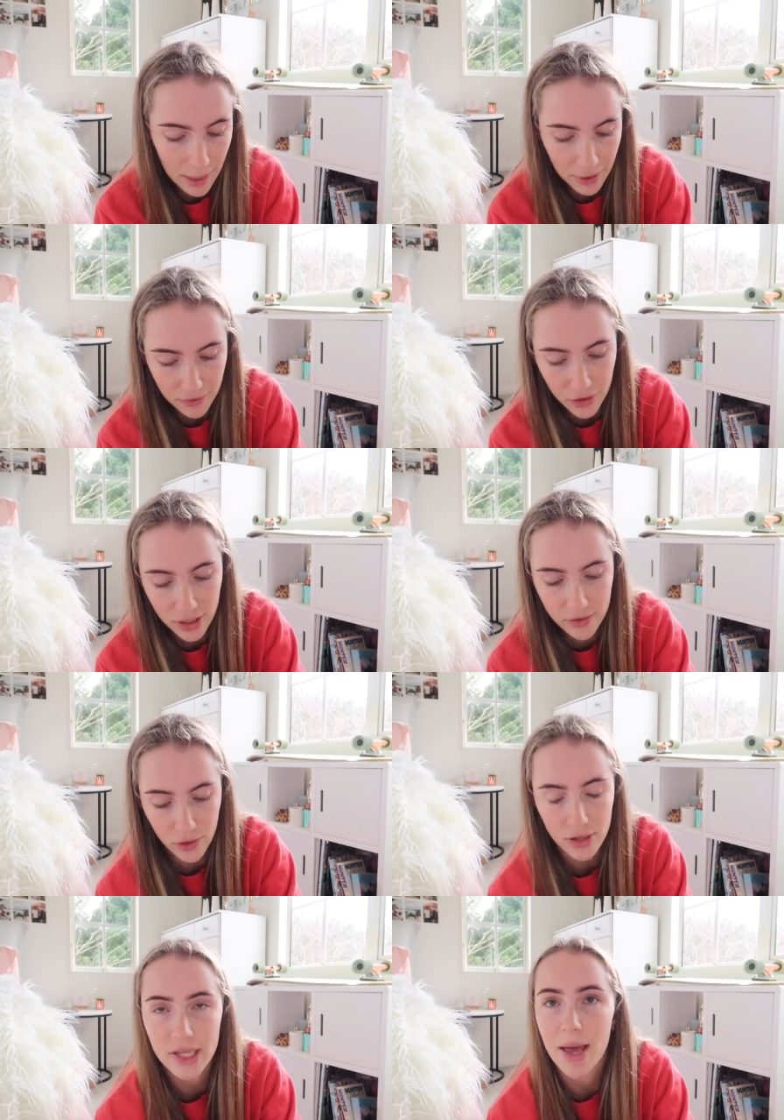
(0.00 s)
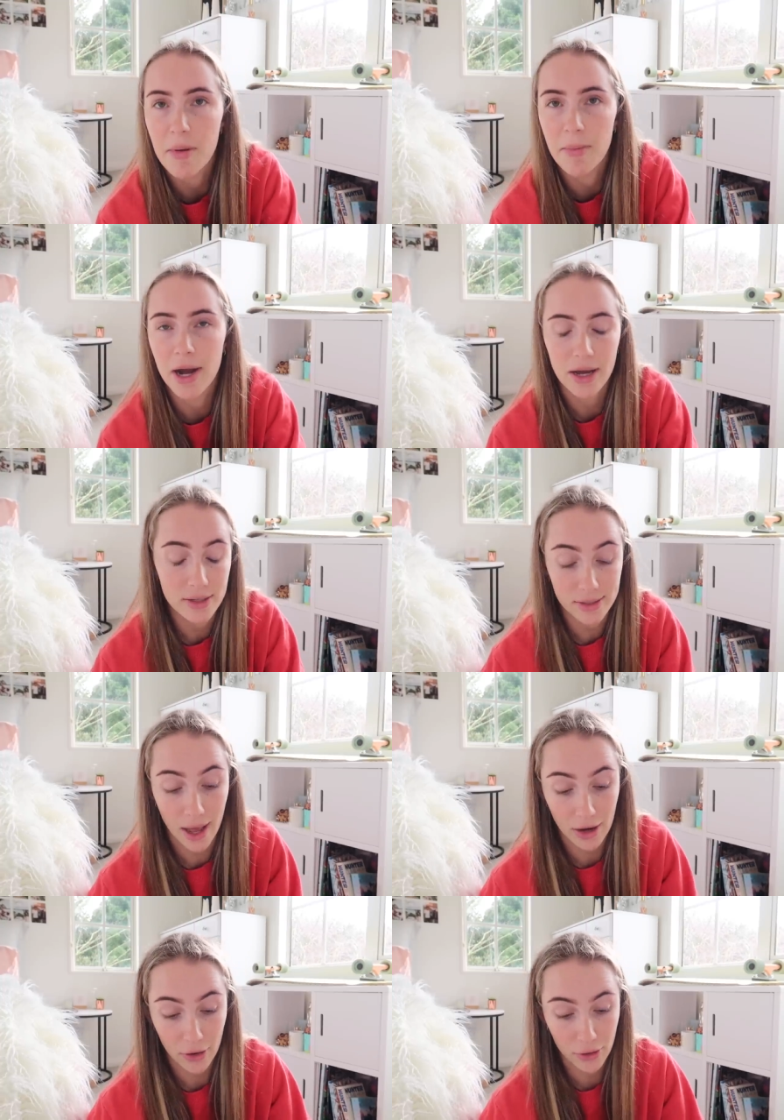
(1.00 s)
I don't know if you guys have heard of the game Among Us.
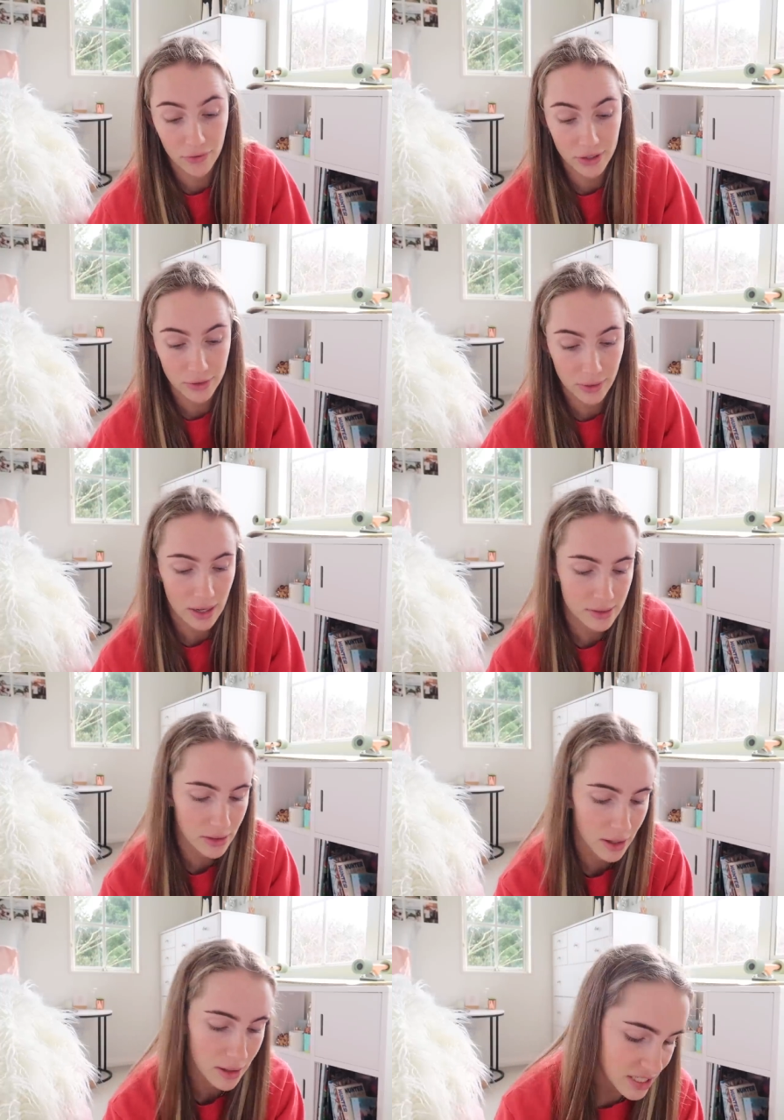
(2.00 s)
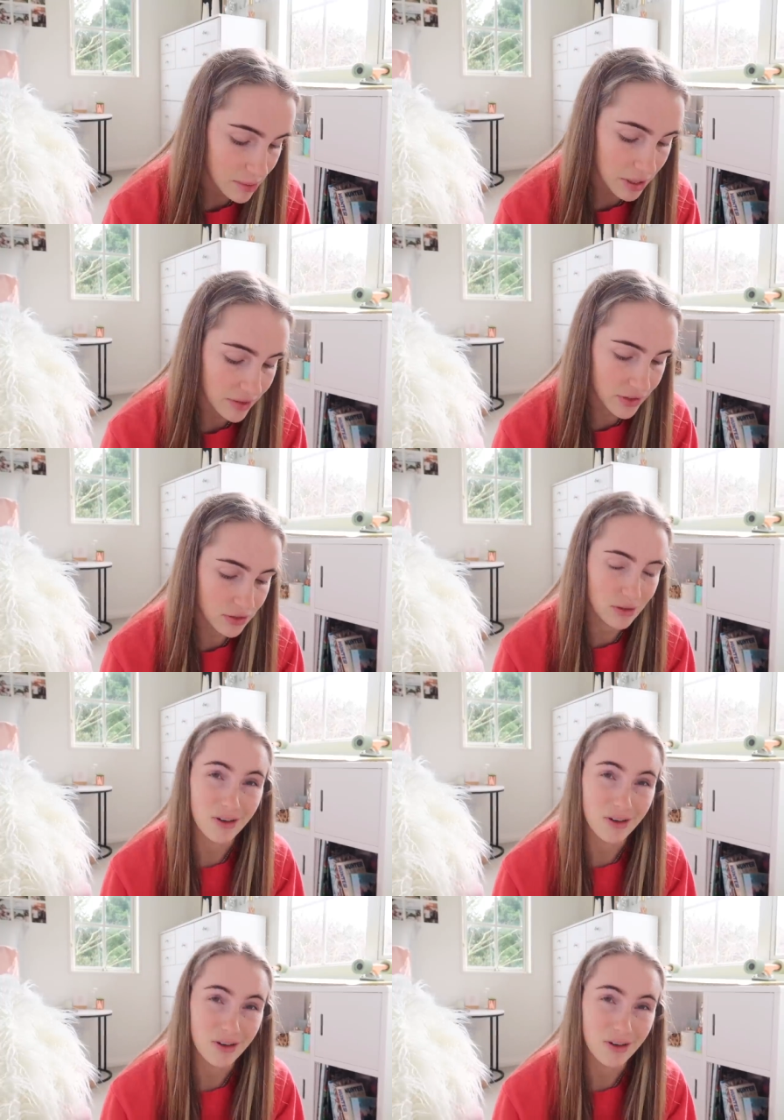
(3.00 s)
I hadn't heard of it until last night. Tell me I live under a